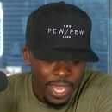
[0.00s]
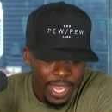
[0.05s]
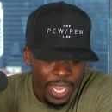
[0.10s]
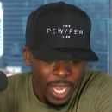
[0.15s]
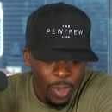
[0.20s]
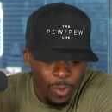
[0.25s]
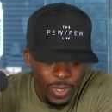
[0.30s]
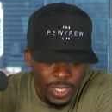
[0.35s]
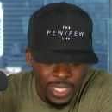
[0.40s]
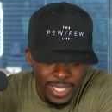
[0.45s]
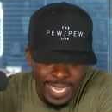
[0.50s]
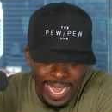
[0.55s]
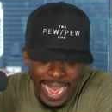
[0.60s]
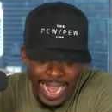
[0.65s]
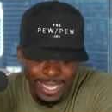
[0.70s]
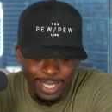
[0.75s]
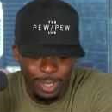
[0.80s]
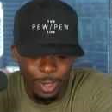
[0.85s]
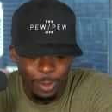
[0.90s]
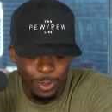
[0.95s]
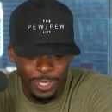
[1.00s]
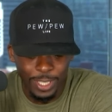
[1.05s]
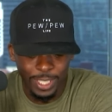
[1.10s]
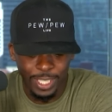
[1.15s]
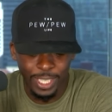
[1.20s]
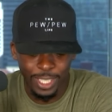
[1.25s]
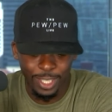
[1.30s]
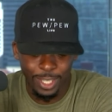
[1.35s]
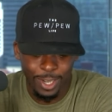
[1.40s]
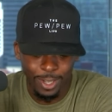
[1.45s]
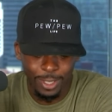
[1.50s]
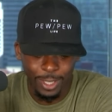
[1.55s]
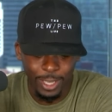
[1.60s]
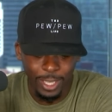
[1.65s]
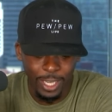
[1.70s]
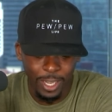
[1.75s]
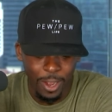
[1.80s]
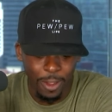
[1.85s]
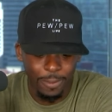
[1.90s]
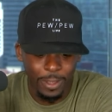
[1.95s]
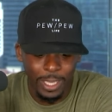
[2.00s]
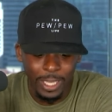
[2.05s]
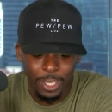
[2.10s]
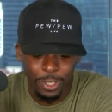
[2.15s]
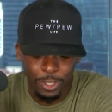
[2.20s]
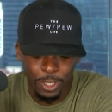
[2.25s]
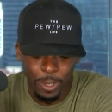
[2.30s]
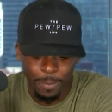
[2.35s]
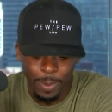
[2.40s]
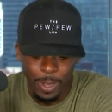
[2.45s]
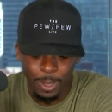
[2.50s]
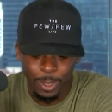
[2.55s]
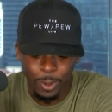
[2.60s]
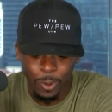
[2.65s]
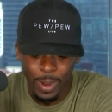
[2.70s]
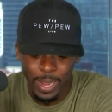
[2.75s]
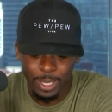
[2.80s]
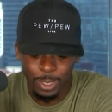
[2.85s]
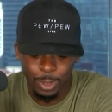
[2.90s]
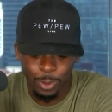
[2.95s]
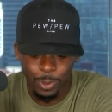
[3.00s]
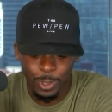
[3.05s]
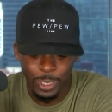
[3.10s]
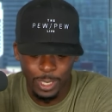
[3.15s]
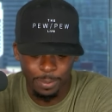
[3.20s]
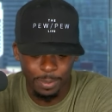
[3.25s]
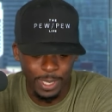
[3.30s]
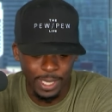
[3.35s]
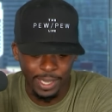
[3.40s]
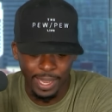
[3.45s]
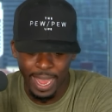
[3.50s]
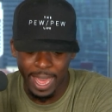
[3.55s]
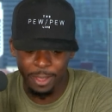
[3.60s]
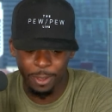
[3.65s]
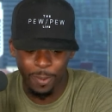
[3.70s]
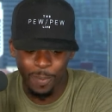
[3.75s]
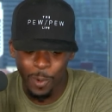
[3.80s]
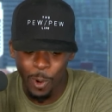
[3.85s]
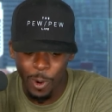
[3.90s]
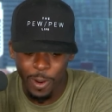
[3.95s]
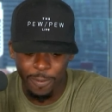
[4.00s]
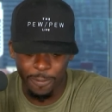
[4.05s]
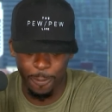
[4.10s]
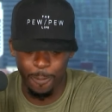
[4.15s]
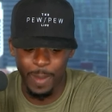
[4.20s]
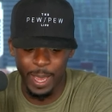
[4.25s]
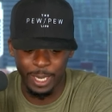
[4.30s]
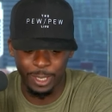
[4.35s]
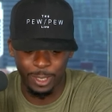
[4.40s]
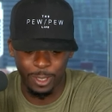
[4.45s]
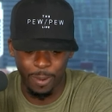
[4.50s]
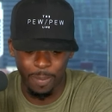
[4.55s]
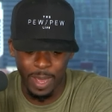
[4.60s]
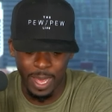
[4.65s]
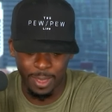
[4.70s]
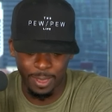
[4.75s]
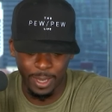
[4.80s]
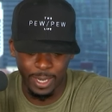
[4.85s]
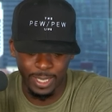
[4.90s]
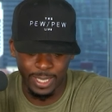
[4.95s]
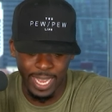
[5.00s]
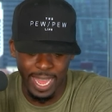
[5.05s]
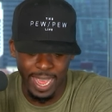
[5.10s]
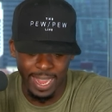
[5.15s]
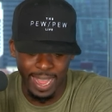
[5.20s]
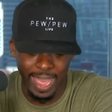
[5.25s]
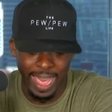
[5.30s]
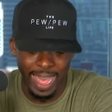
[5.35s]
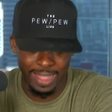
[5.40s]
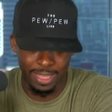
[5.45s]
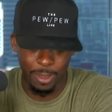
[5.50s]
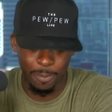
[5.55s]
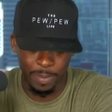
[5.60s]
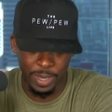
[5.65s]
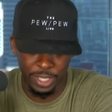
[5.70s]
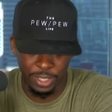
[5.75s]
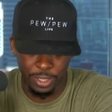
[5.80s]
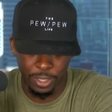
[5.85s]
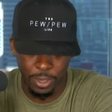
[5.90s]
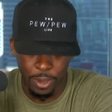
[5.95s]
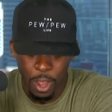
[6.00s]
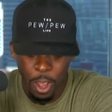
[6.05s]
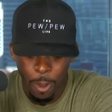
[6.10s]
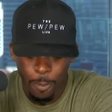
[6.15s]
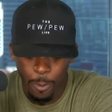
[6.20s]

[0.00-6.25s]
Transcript: It was a tactical decision on the of the leadership on the ground to attempt to gather more information about the attack at the mission